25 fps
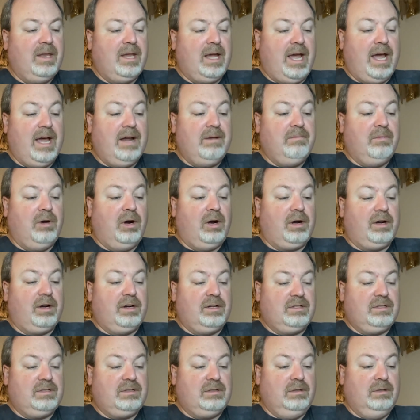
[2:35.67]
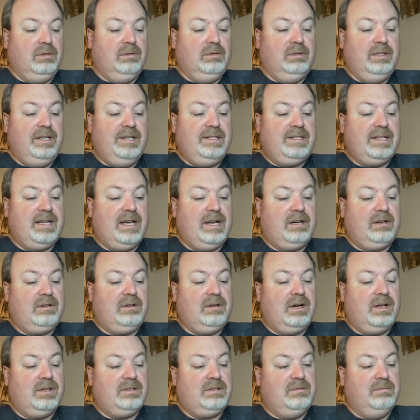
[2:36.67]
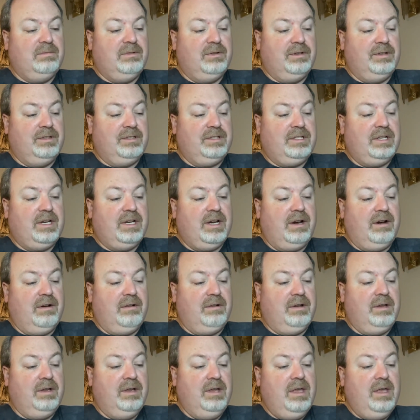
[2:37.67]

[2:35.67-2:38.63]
Aunt Margaret slowly sat across from her and stared.